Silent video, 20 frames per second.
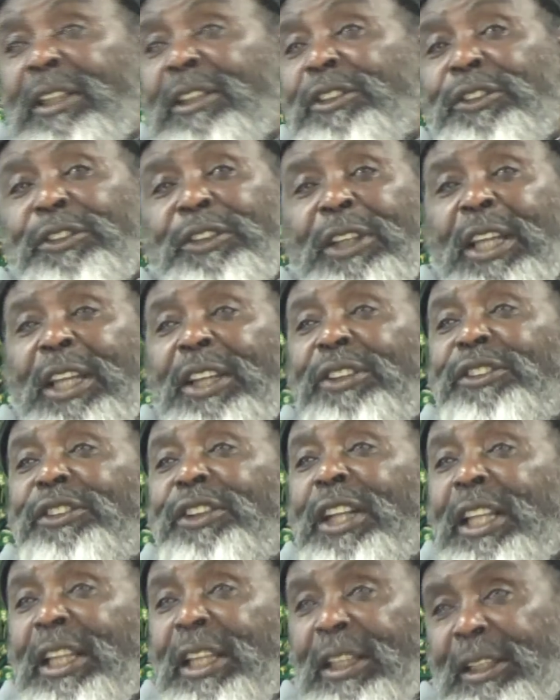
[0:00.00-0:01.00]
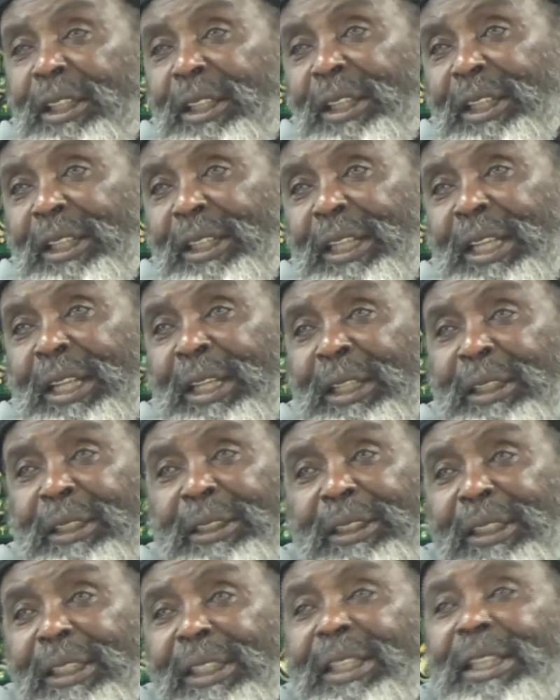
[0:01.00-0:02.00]
because you can't slick Allah,
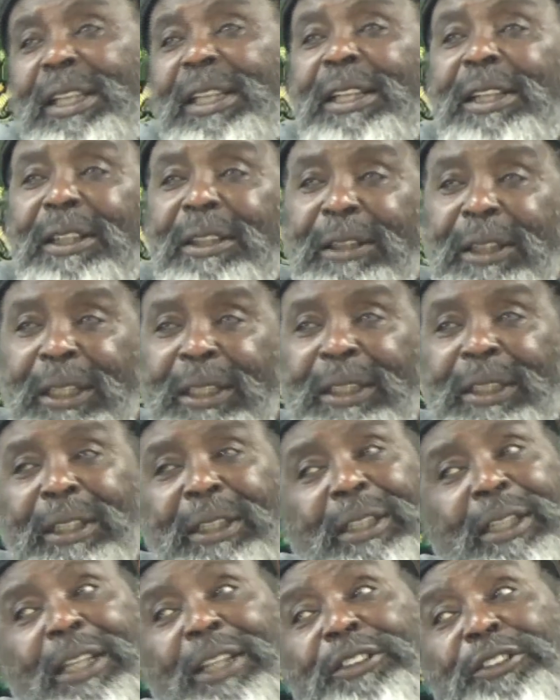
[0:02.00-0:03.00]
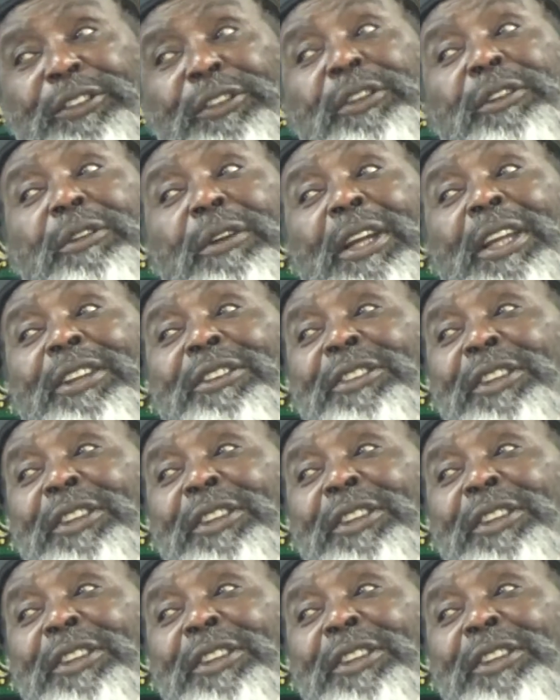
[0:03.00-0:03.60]
right? Unless you're crazy.